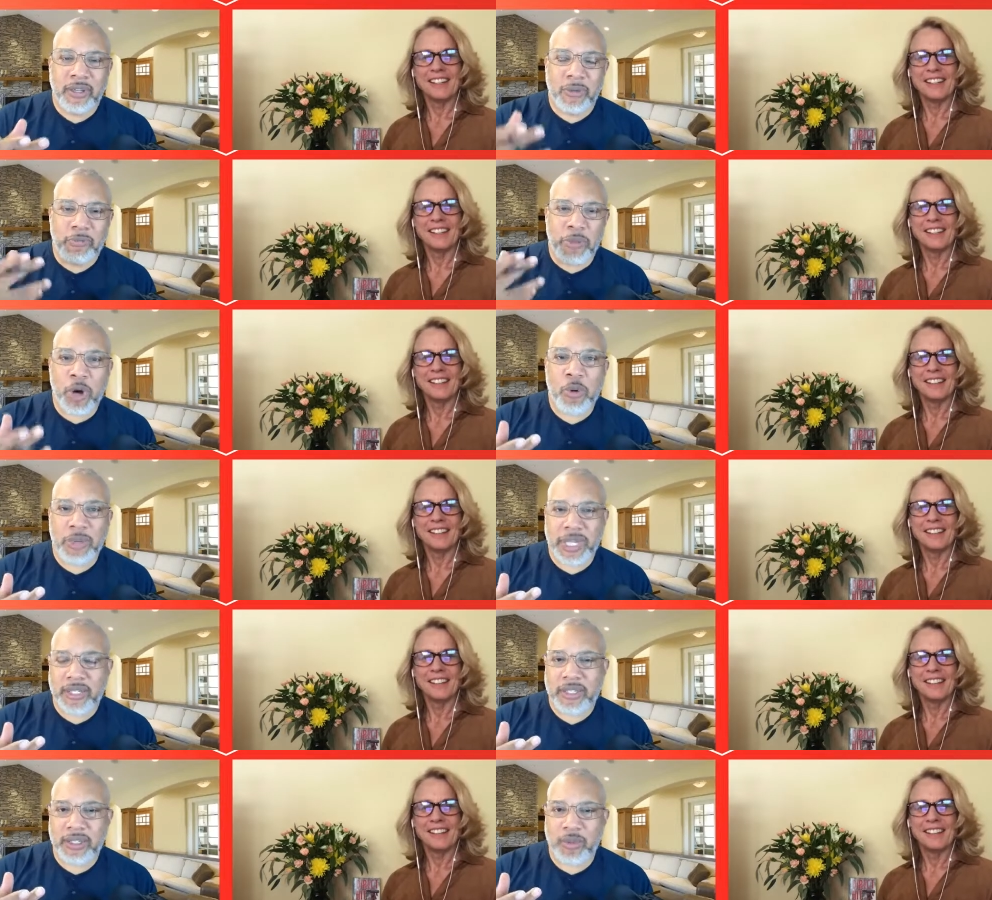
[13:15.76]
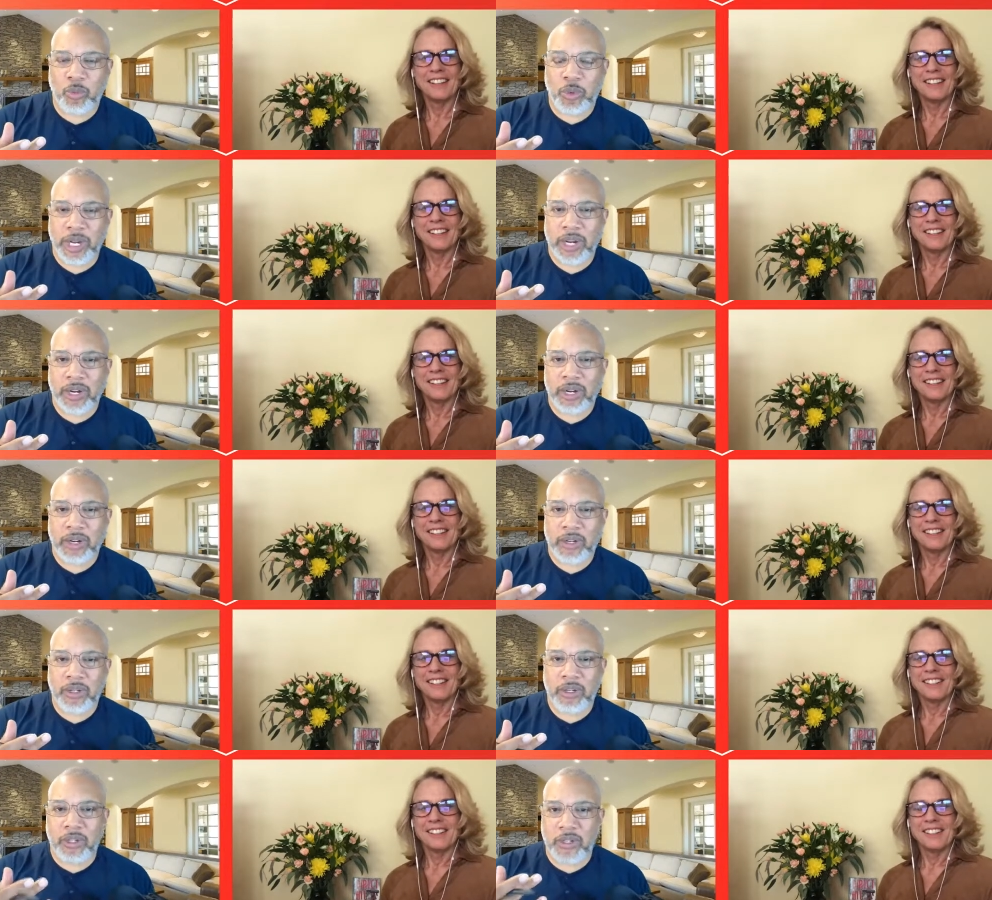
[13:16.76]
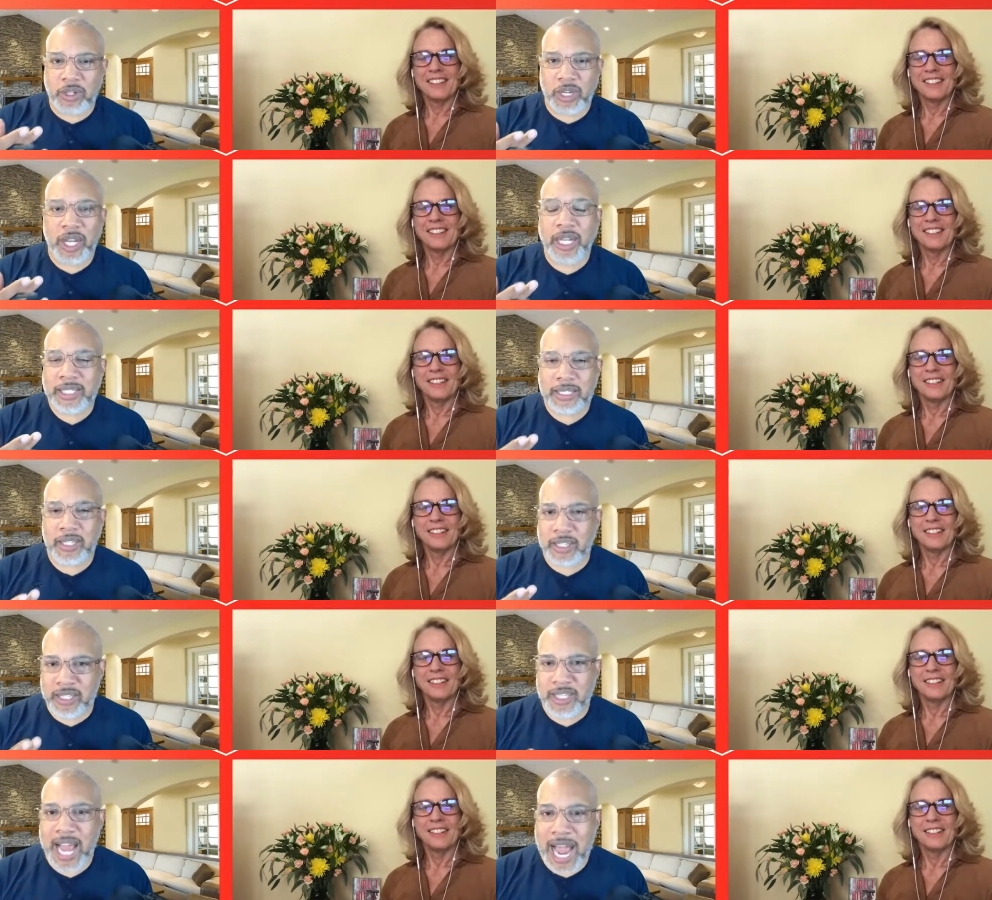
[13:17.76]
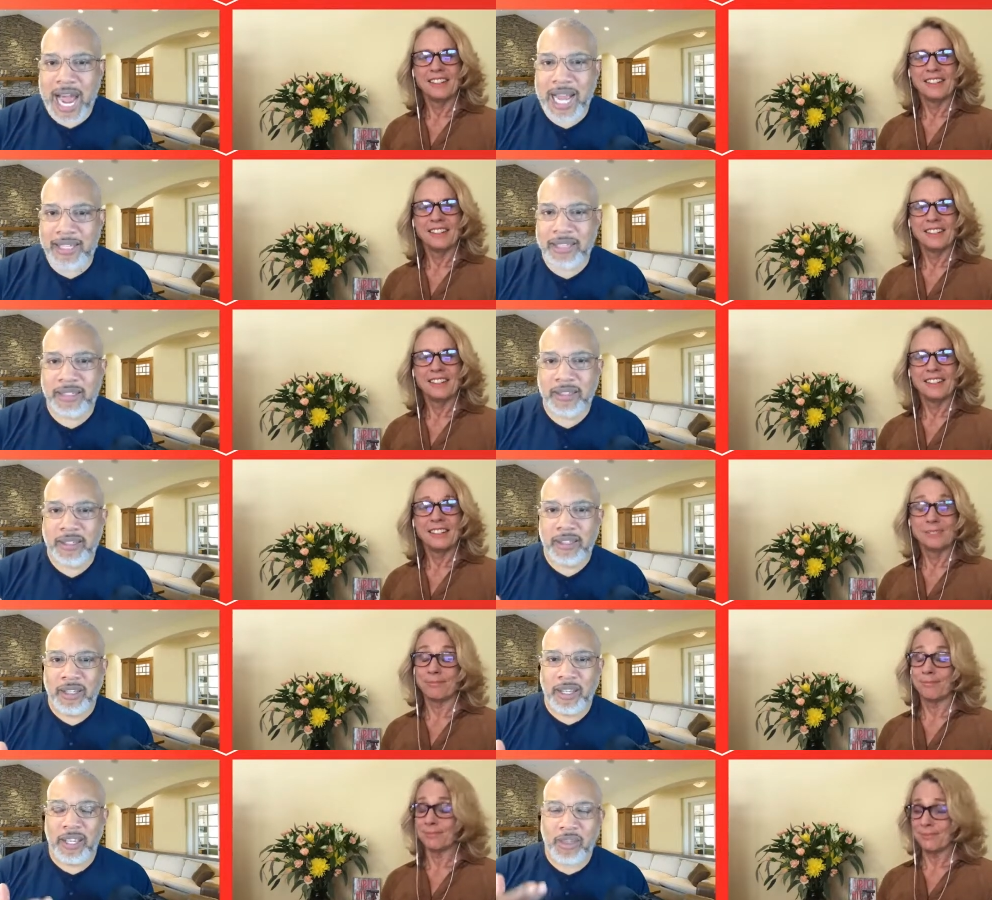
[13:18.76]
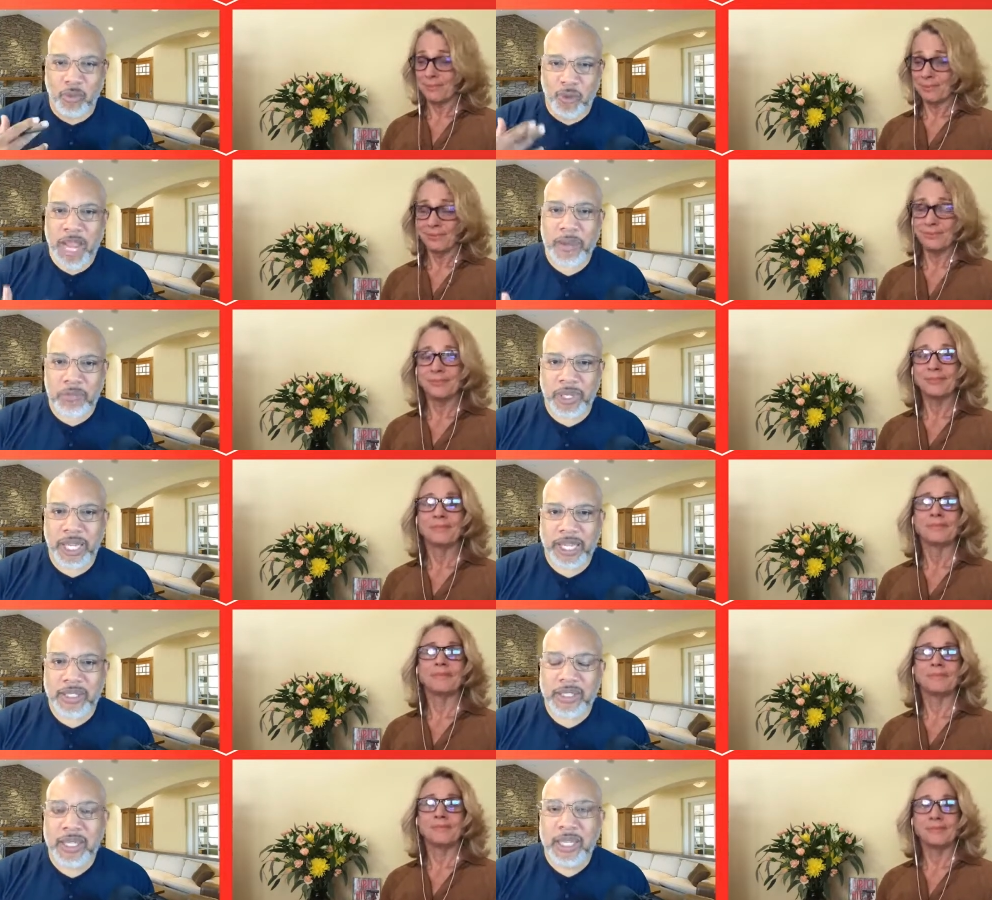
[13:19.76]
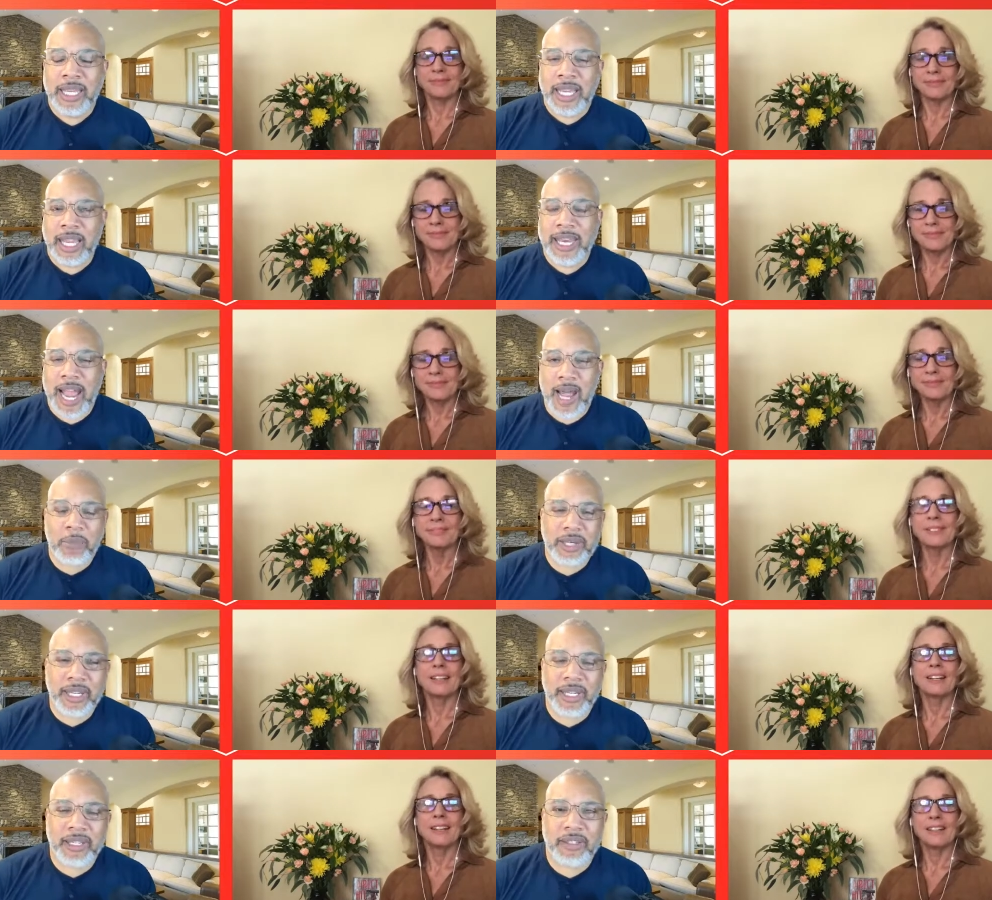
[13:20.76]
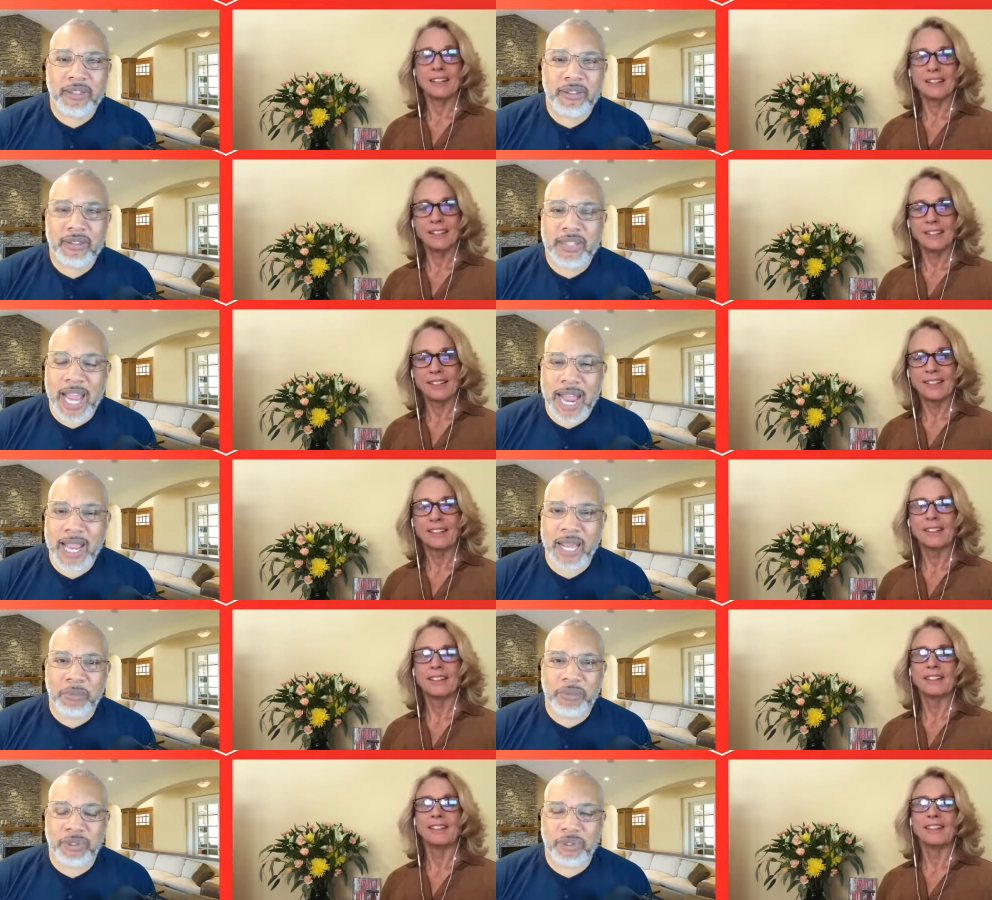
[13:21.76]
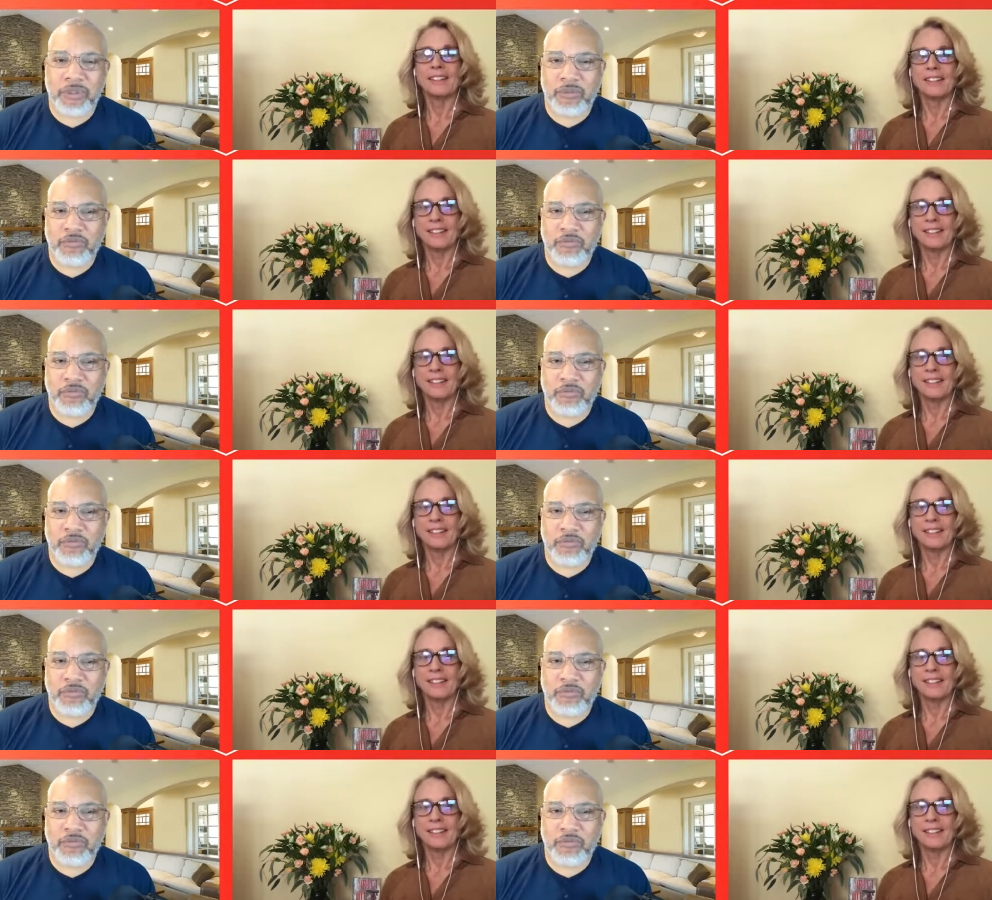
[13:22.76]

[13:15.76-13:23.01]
Speaker 1: moment where your your guts just not in the right place and how many times,